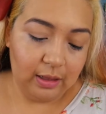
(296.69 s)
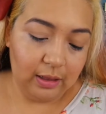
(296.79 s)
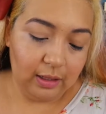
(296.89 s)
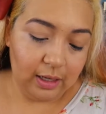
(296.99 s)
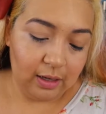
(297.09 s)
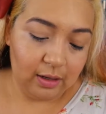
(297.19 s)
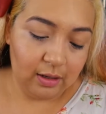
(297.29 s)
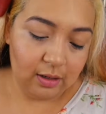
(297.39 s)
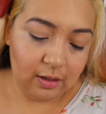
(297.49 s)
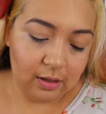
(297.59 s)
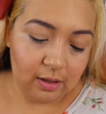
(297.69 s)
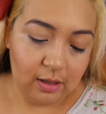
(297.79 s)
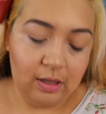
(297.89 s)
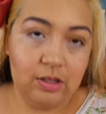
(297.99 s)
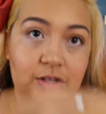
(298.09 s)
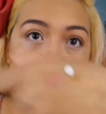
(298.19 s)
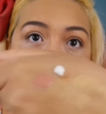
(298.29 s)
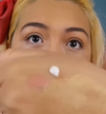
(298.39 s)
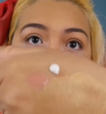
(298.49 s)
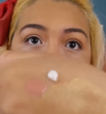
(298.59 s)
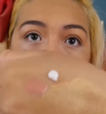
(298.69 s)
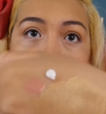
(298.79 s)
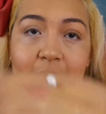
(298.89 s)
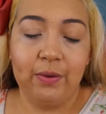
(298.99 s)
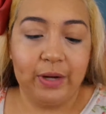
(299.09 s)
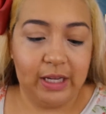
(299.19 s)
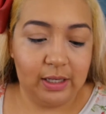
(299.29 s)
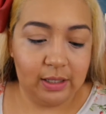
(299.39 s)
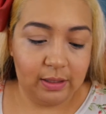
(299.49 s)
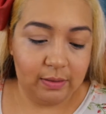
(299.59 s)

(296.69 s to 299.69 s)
later. So it's like a bright white.